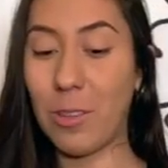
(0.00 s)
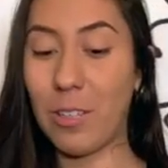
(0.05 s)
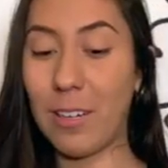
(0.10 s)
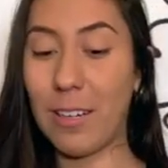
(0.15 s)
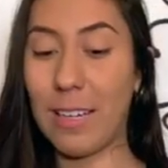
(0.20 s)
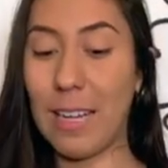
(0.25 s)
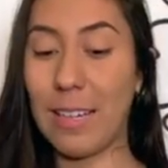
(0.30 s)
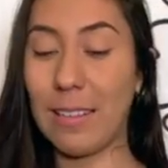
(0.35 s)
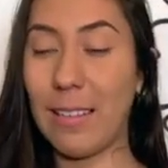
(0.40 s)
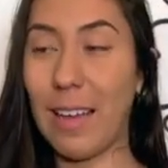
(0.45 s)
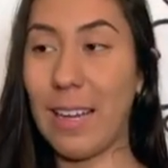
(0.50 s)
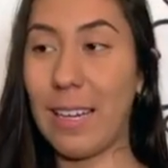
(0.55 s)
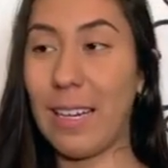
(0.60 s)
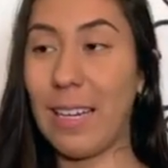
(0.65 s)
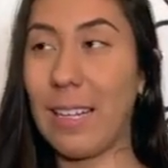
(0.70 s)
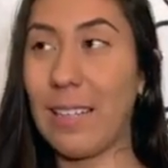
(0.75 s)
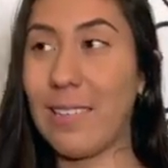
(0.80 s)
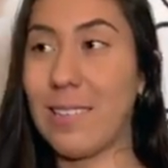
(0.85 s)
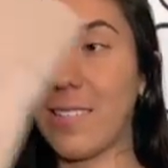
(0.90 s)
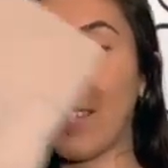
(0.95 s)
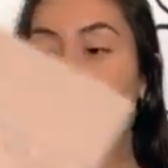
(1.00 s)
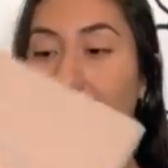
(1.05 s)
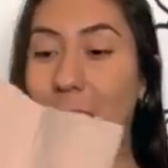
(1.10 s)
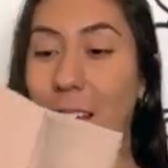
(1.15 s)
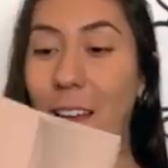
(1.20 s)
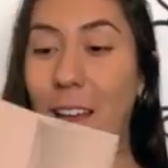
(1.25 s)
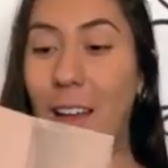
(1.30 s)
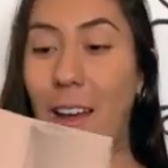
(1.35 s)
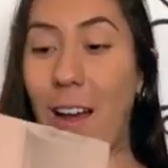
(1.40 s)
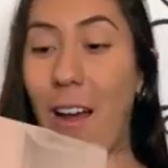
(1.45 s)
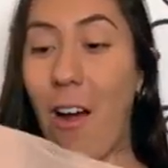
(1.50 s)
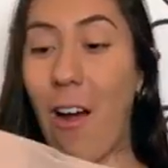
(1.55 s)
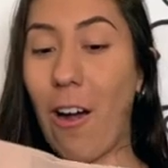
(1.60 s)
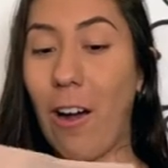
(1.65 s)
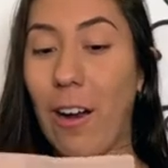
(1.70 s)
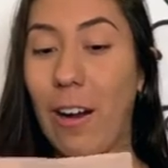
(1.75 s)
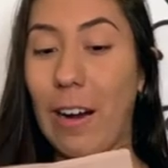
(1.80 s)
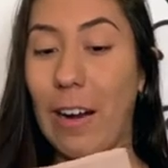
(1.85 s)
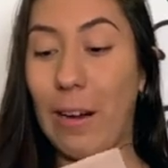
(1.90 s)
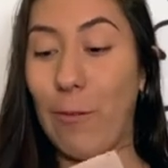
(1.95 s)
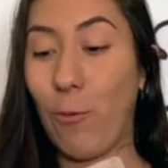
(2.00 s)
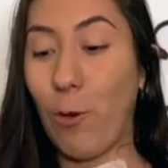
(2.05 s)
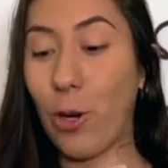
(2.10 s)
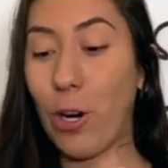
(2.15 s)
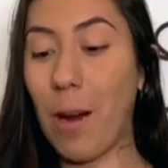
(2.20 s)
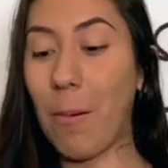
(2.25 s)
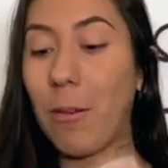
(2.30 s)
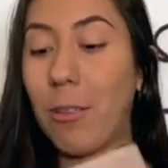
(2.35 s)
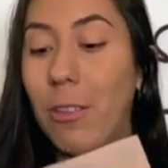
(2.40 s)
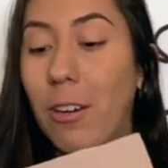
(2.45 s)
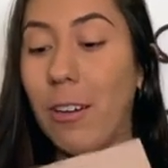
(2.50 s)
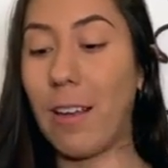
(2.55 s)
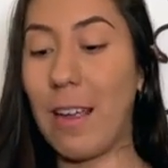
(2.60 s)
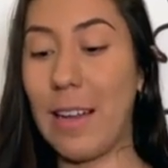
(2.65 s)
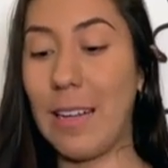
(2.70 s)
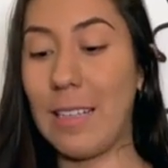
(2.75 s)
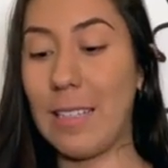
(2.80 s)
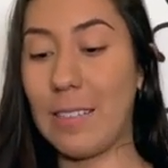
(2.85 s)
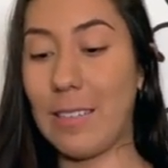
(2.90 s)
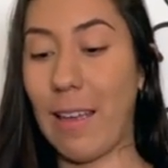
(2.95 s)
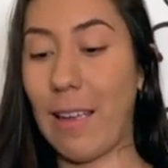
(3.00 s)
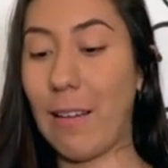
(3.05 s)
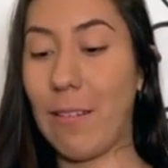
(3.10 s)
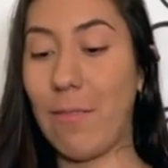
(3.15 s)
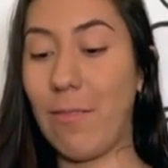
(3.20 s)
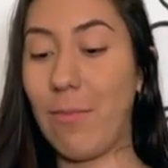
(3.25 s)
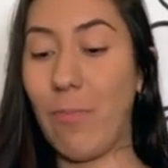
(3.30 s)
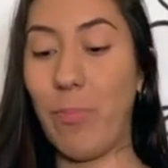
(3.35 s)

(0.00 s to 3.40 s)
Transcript: 38 leggings are, well, Carbon 38 is like